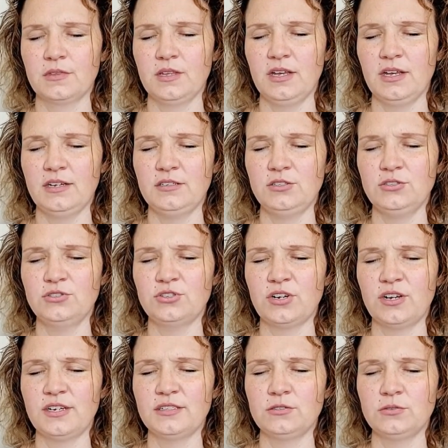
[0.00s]
And you're
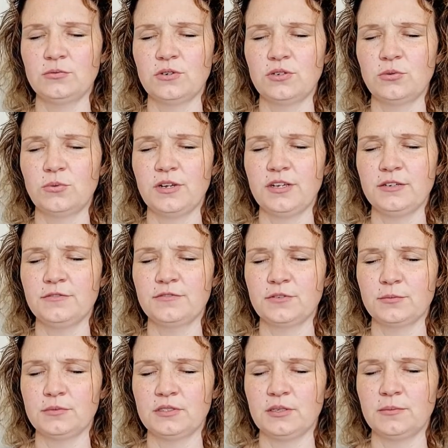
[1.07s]
trying to run away
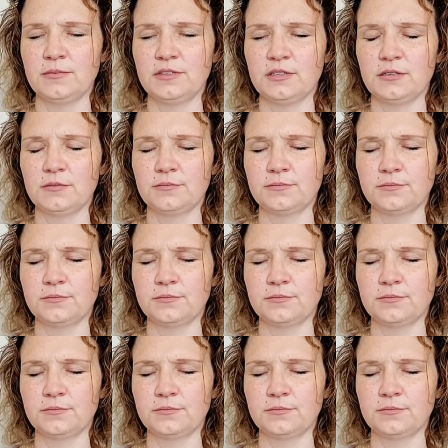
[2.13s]
from something.